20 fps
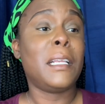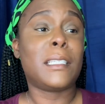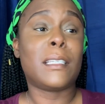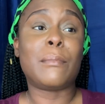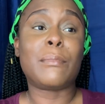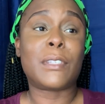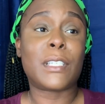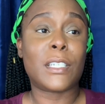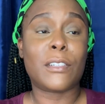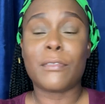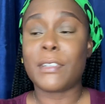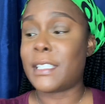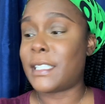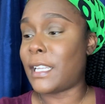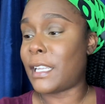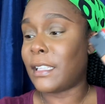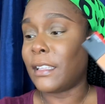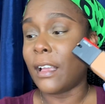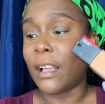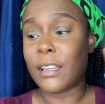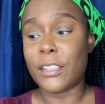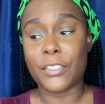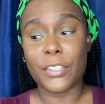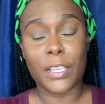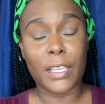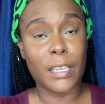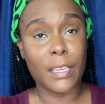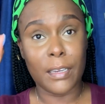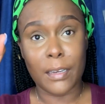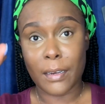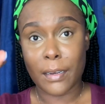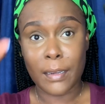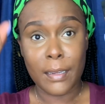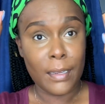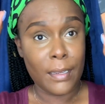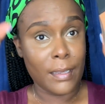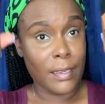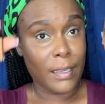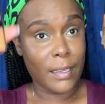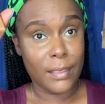some serious technology here
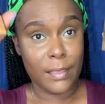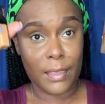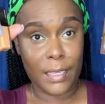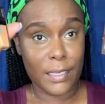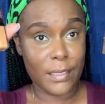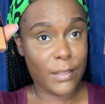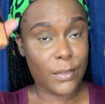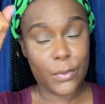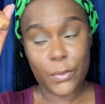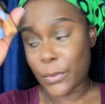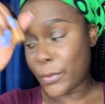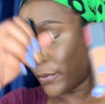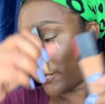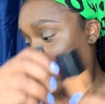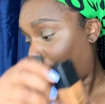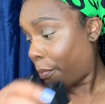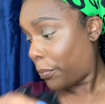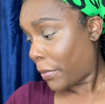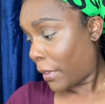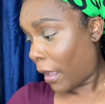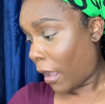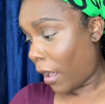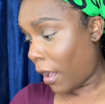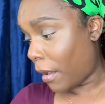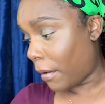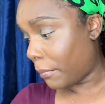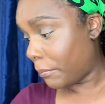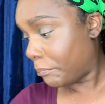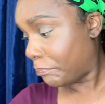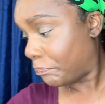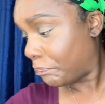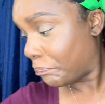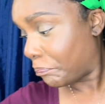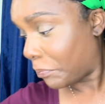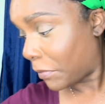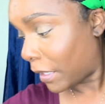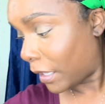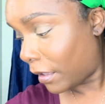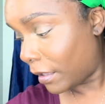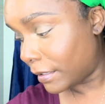in these two um,
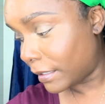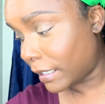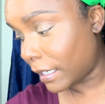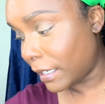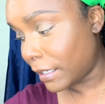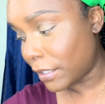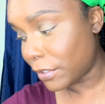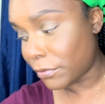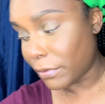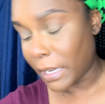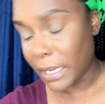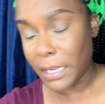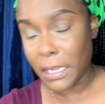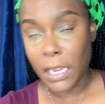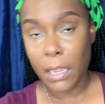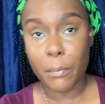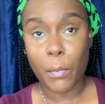containers right here.